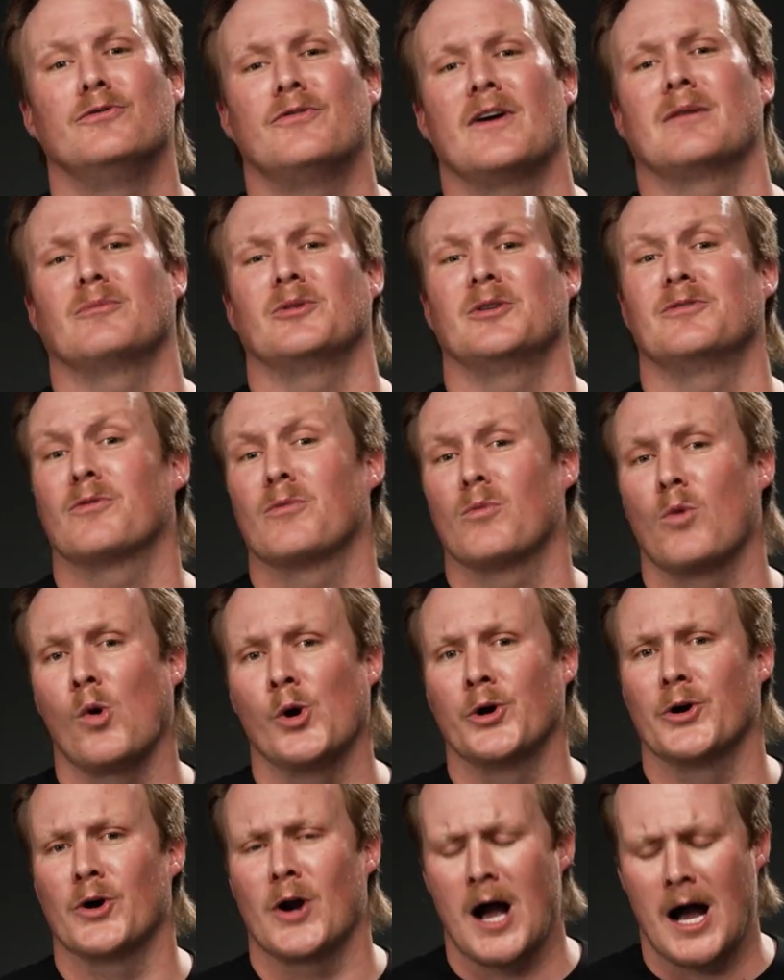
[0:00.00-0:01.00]
family from
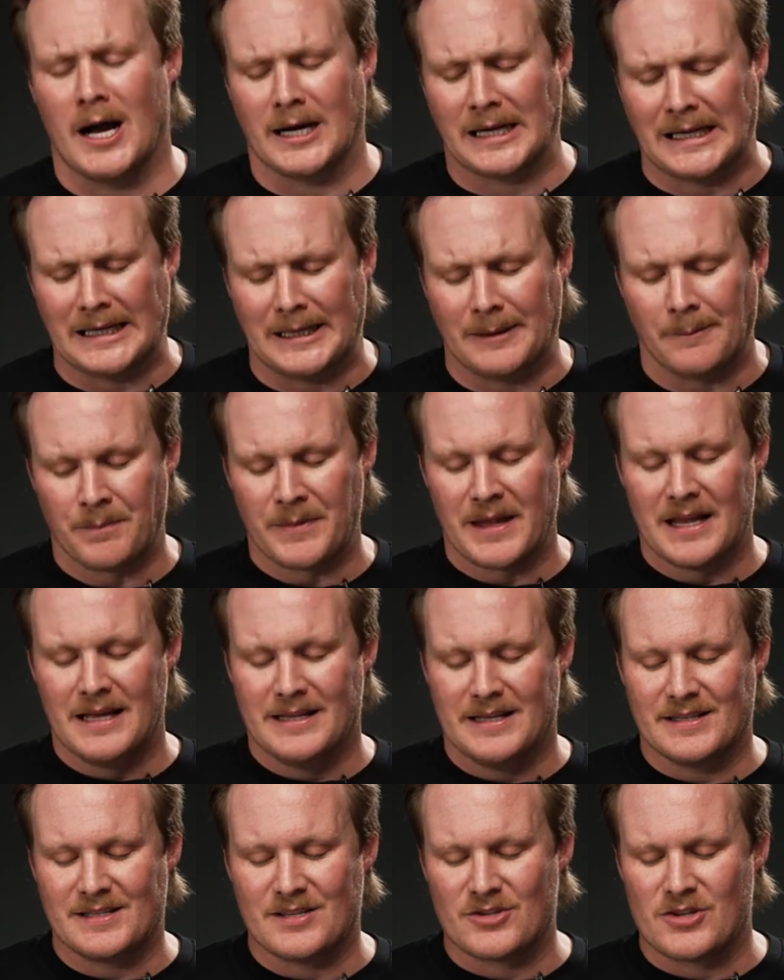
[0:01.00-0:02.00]
Warrior Hockey.
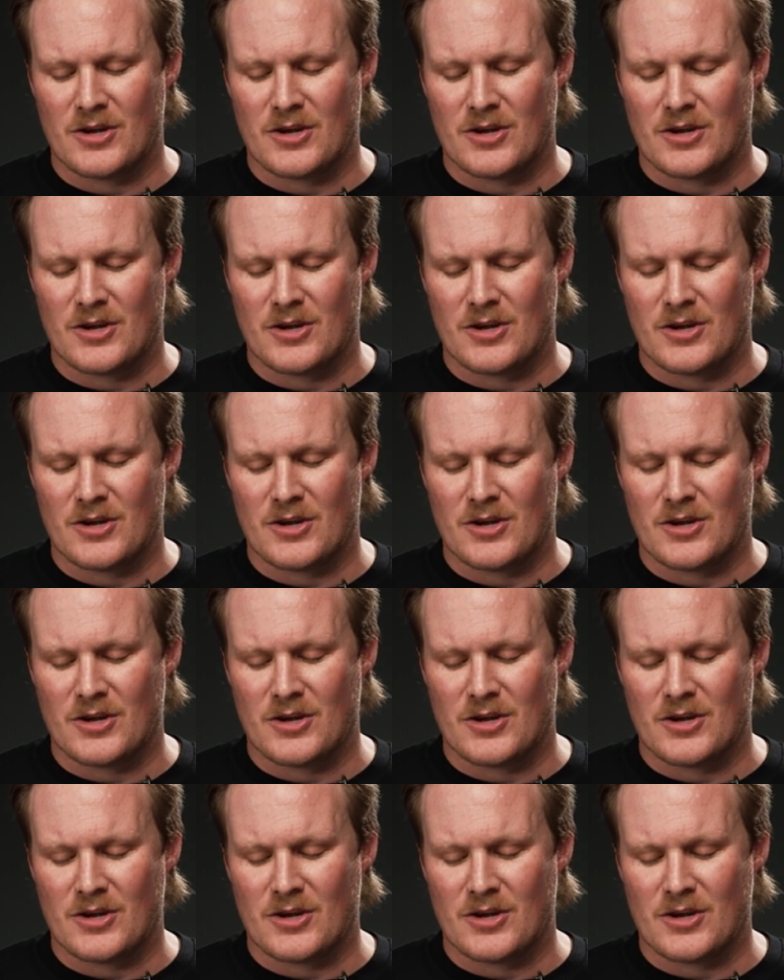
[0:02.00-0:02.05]
This is